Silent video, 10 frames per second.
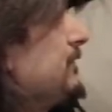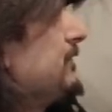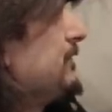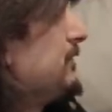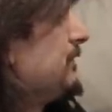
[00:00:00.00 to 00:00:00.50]

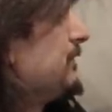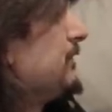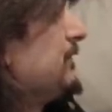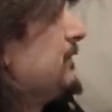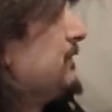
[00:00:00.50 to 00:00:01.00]

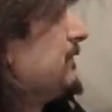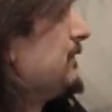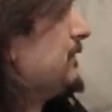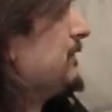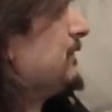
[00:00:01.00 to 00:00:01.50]

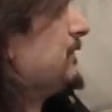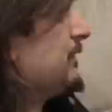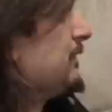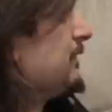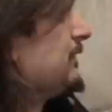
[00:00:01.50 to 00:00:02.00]

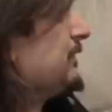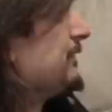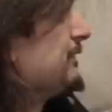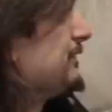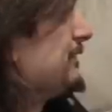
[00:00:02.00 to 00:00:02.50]

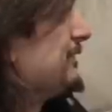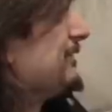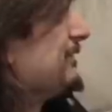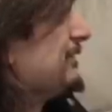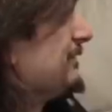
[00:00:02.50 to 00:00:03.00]

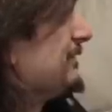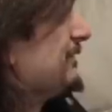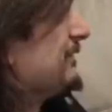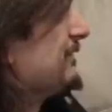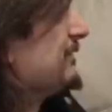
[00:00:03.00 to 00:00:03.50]

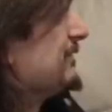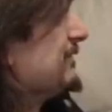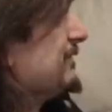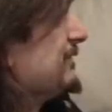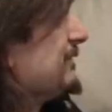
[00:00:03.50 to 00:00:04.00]

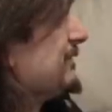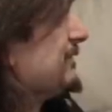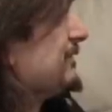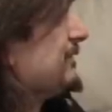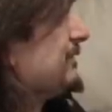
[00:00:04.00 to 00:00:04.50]

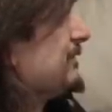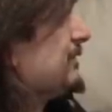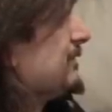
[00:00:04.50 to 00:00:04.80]
(silent)